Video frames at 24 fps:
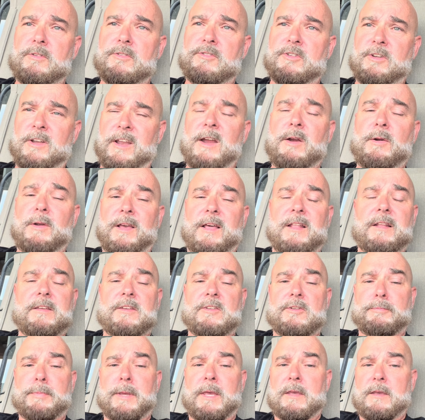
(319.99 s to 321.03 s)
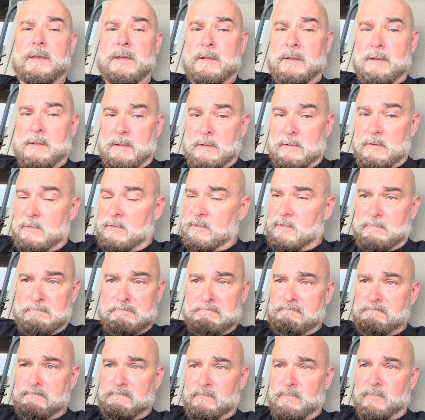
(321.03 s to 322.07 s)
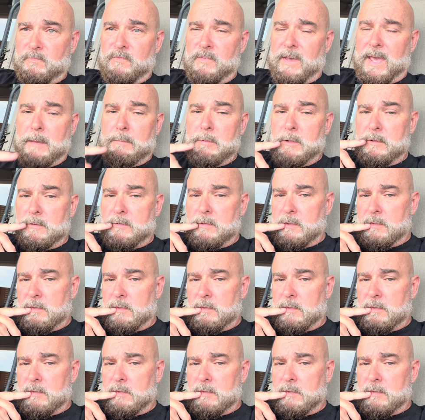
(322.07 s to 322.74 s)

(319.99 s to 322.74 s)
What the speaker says: generically speaking, it's fabulous.